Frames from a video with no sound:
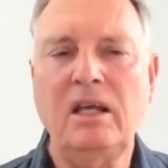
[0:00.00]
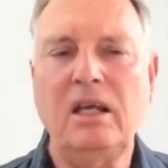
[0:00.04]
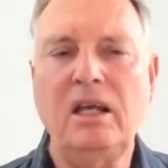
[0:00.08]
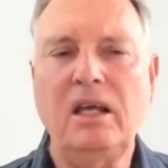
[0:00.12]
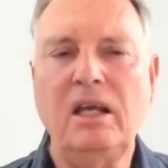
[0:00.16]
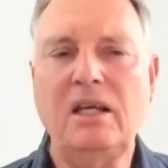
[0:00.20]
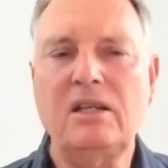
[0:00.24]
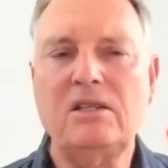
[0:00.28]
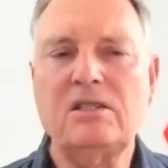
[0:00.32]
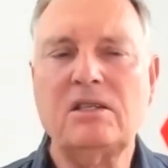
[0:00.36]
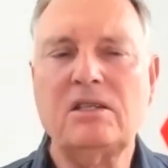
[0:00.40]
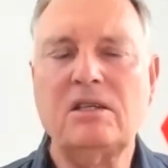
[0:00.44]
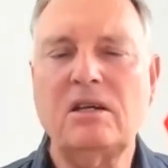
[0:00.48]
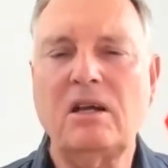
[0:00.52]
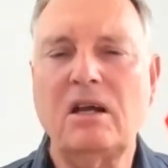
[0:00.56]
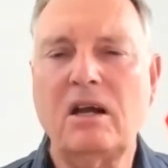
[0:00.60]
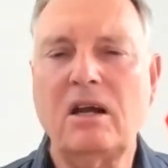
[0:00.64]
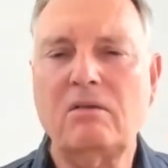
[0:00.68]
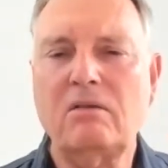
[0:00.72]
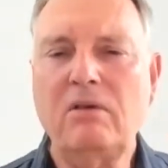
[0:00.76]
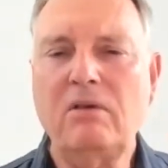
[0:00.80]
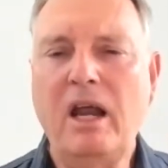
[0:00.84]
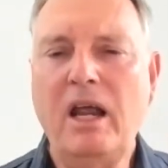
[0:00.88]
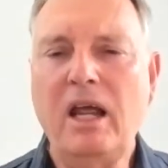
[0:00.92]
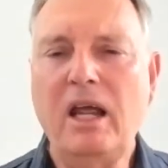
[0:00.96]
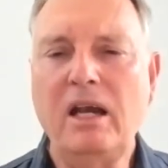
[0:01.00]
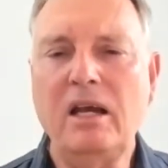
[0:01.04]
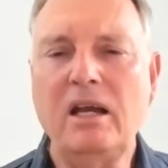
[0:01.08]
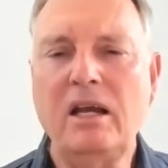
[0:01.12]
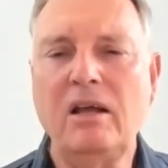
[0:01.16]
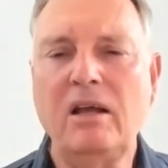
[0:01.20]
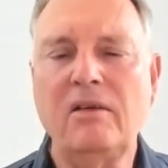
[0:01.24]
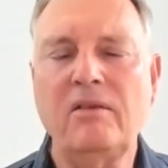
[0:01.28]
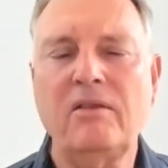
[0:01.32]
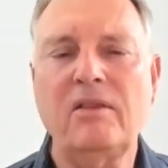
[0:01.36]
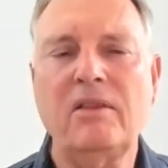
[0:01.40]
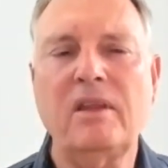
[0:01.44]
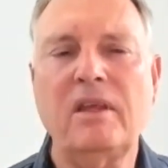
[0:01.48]
It's red
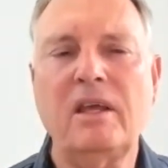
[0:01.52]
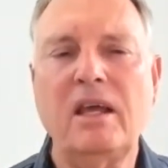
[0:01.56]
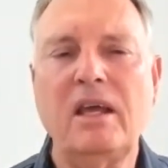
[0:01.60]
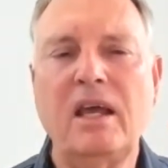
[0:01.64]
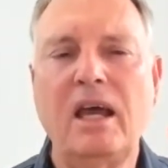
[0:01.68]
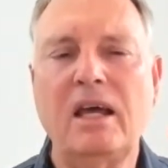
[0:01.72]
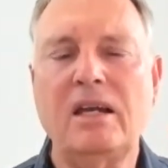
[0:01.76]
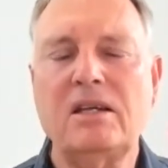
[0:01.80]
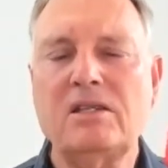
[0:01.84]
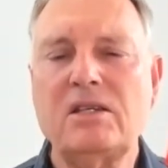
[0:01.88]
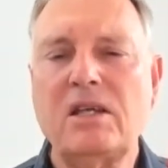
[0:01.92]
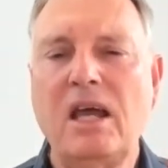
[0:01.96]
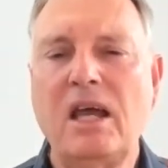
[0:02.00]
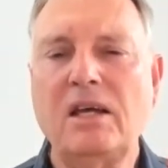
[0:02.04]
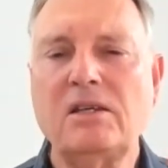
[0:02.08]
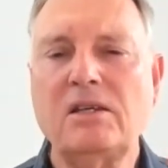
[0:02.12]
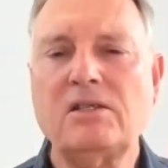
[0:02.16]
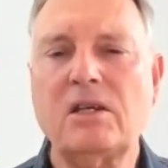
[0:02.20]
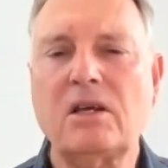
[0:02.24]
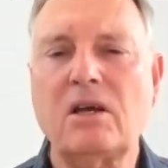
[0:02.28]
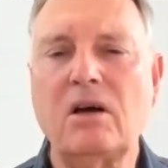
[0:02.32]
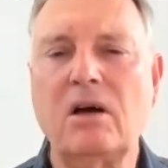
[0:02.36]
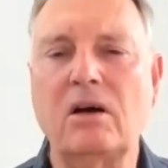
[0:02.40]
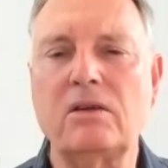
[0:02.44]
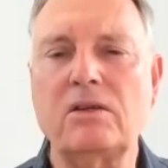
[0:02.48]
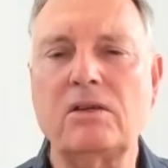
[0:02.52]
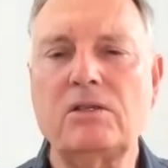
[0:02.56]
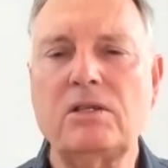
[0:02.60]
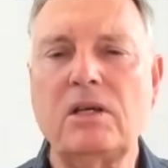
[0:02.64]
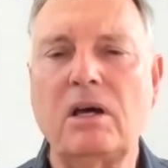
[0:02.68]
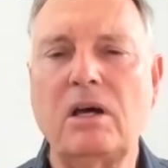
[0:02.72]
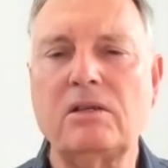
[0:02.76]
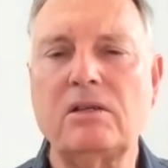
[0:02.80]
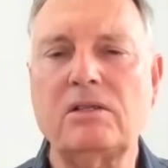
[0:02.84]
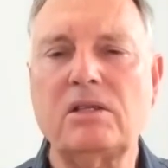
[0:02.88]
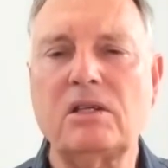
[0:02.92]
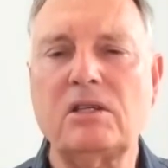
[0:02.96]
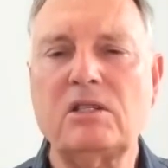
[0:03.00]
and it's a hexagon. So
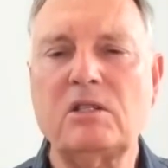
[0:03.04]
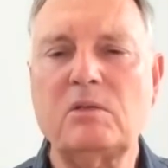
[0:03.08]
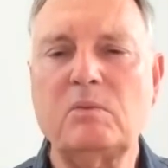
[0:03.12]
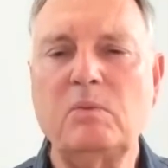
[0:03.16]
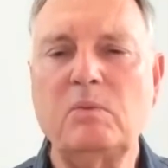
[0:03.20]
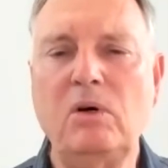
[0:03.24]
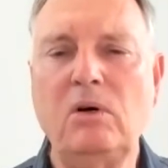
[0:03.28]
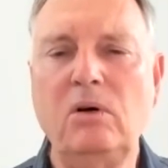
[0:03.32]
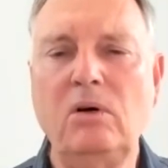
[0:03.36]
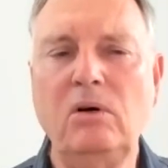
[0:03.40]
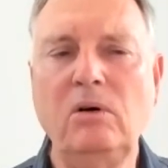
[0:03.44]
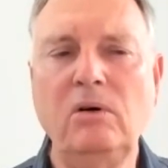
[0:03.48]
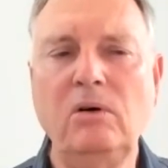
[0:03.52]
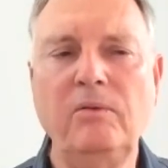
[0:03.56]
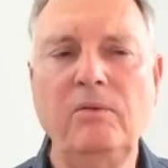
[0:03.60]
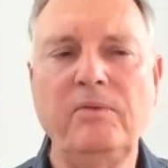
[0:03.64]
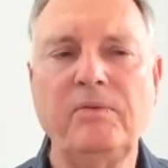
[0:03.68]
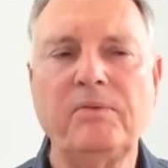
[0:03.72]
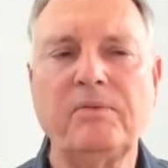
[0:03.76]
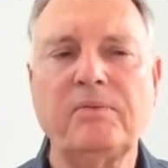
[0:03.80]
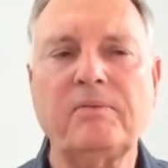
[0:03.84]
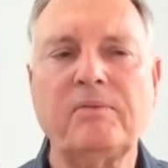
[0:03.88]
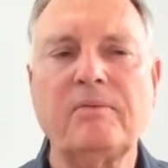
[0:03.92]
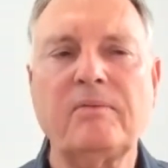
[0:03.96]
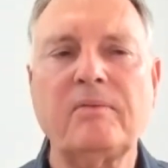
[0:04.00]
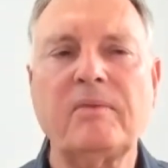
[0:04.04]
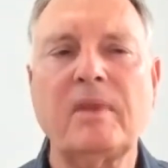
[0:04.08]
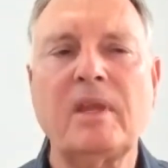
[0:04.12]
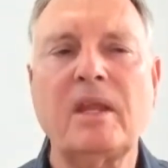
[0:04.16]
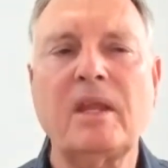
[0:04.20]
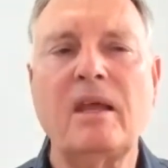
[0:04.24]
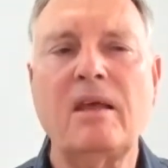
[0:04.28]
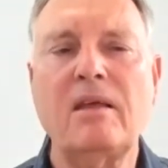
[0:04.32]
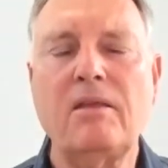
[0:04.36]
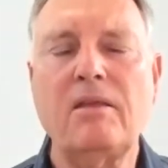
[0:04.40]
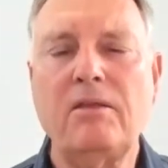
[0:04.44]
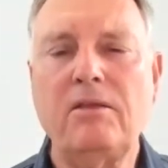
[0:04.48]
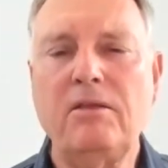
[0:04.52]
it's a small,
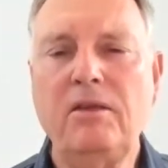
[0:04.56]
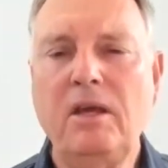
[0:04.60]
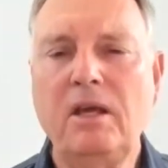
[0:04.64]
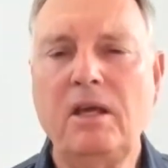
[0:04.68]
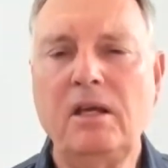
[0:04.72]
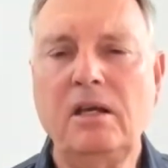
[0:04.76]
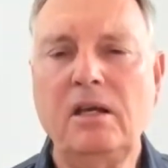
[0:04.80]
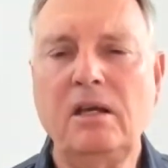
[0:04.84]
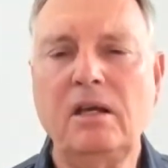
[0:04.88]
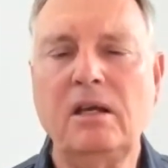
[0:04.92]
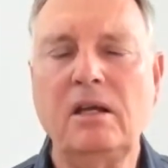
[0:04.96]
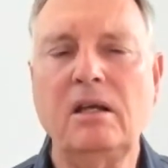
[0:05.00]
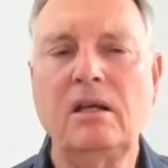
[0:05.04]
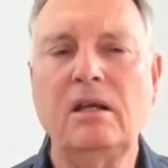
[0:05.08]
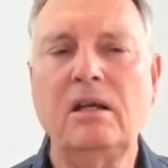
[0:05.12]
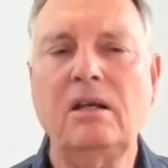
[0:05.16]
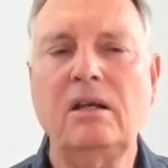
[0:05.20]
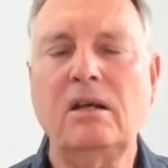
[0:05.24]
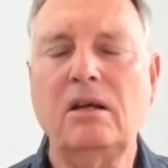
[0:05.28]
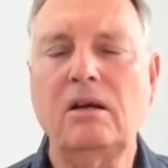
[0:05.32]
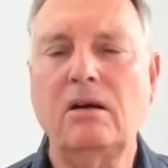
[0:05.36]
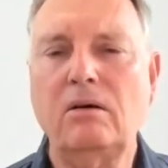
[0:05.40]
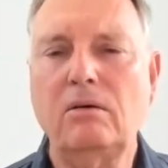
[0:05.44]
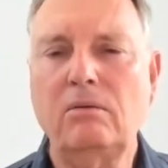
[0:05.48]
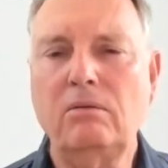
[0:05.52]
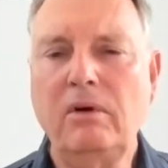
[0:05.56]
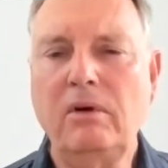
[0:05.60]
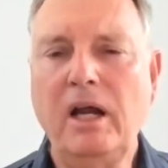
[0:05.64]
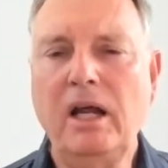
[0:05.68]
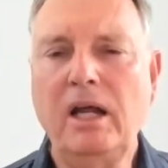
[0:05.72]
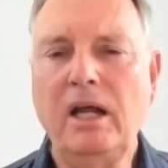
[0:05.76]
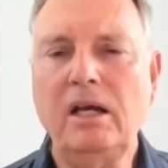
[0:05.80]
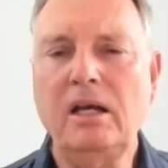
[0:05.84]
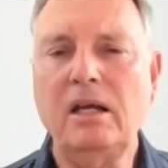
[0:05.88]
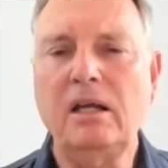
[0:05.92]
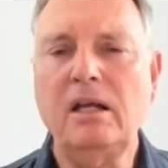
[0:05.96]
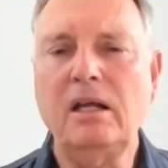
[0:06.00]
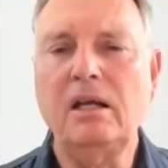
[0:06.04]
thin,
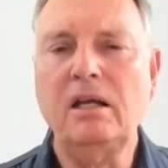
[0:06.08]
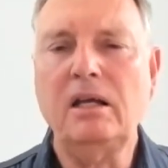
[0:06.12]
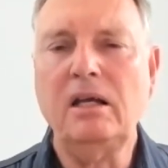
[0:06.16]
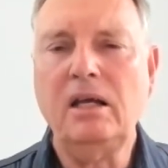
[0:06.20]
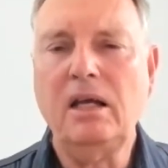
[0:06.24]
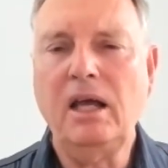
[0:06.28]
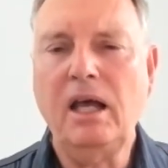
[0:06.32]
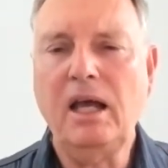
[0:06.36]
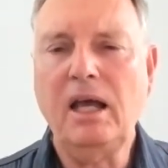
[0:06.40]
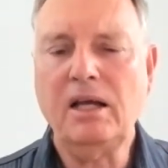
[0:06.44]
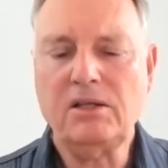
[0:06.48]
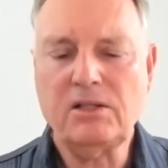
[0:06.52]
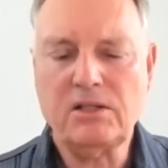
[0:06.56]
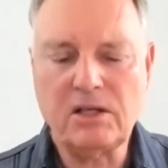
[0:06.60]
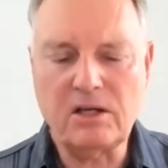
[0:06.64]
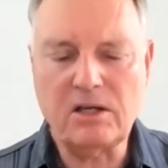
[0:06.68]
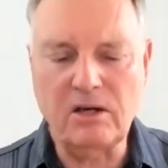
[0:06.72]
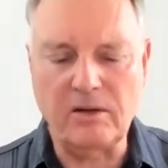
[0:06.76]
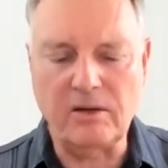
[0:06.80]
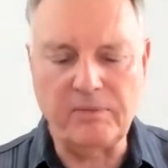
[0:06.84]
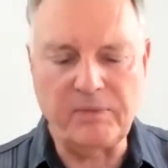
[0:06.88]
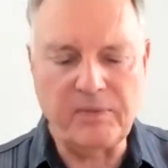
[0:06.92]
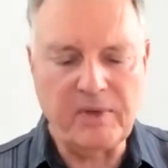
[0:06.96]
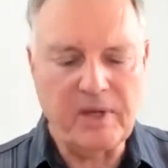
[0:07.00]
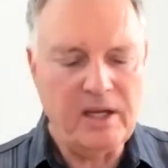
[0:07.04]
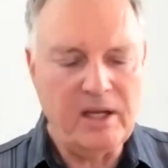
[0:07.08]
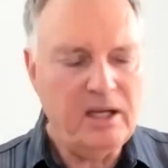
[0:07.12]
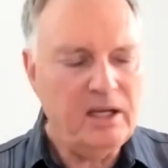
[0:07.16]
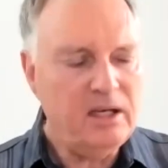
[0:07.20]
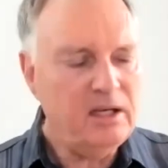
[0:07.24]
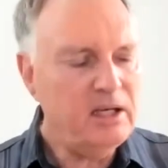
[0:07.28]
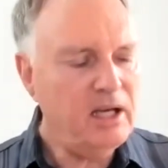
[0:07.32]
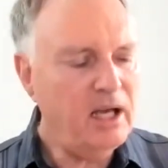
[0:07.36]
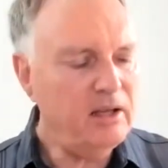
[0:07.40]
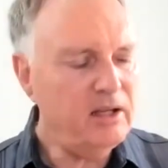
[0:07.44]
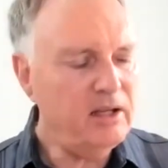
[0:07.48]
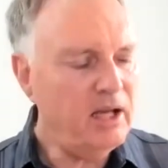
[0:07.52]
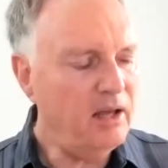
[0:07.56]
red hexagon.
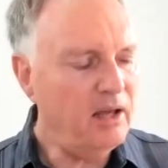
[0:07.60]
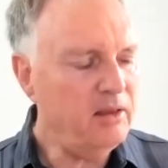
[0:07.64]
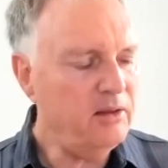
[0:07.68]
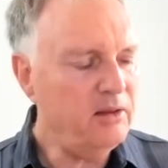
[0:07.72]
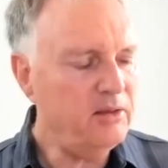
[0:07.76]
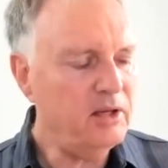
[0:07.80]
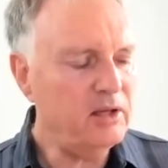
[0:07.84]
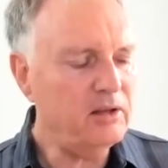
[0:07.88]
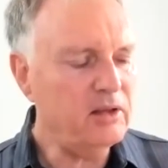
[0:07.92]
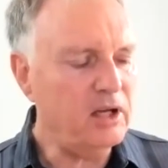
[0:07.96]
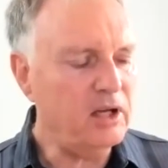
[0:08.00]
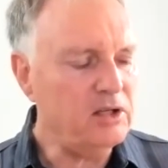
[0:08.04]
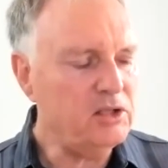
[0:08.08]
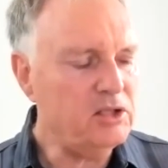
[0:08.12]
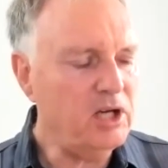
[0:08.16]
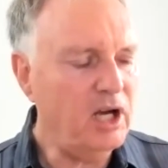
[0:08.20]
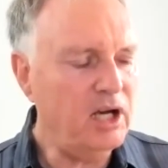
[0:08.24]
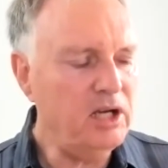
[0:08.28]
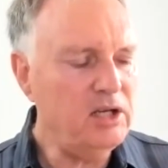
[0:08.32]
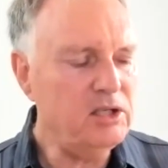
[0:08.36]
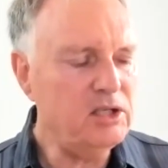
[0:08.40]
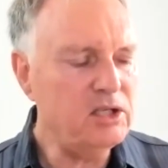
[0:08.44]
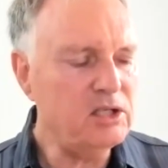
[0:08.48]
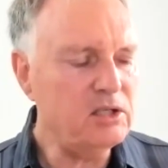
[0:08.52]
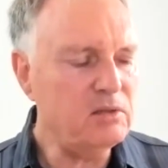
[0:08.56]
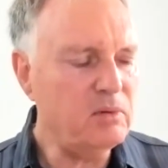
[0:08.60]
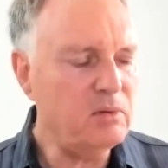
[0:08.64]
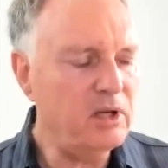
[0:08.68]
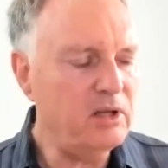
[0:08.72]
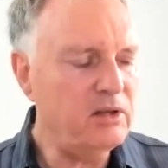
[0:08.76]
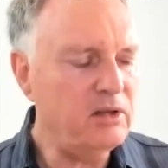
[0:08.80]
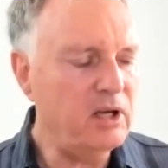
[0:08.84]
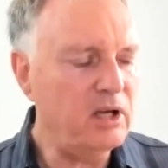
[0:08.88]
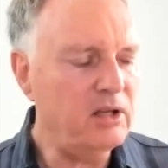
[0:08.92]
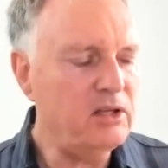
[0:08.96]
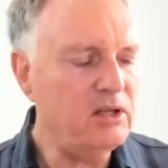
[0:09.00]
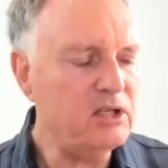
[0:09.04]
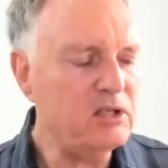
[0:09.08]
Now, the other thing that changes with
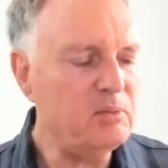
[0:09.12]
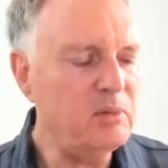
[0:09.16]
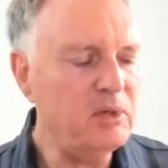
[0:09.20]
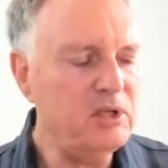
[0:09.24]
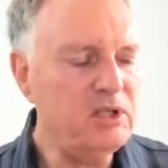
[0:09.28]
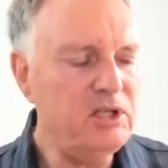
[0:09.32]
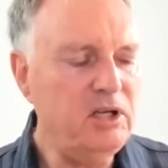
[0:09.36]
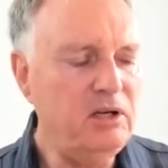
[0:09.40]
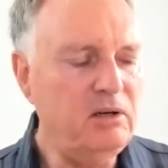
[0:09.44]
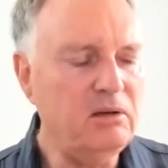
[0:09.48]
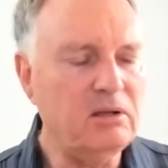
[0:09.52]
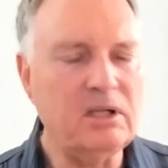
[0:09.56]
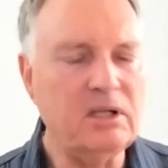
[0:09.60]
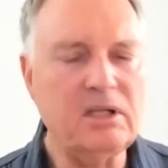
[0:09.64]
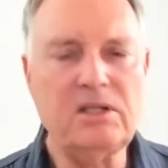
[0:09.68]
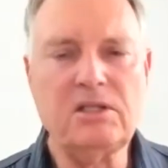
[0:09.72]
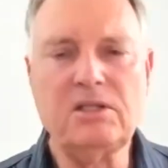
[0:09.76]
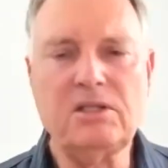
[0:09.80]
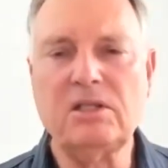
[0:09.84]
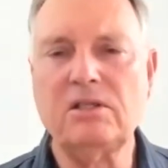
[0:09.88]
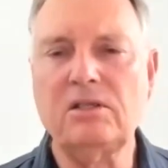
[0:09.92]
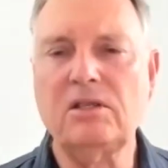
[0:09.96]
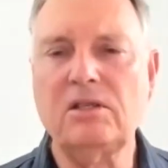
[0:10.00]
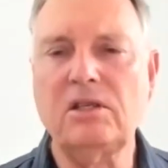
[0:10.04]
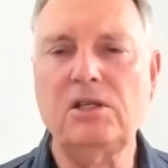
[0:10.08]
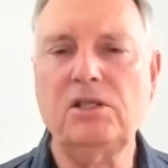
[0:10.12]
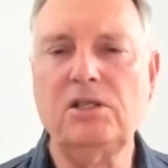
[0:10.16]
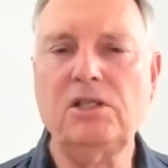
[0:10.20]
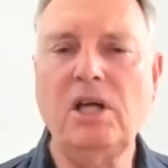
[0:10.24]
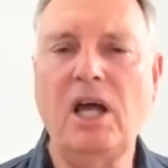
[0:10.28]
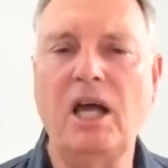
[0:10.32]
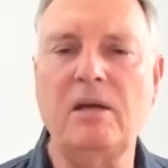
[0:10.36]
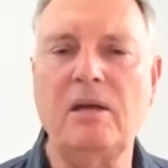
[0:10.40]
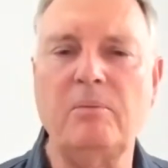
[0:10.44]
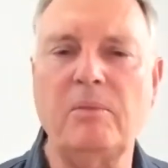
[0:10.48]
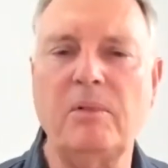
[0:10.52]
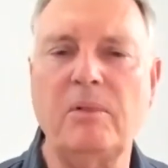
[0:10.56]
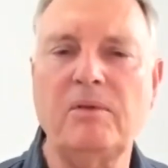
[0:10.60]
this material is the
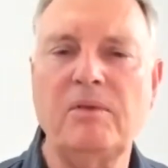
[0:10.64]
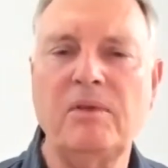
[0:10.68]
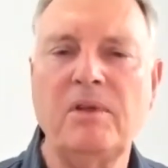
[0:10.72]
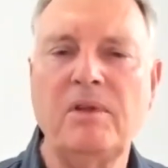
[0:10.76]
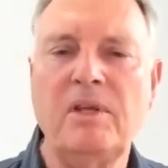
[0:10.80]
shape.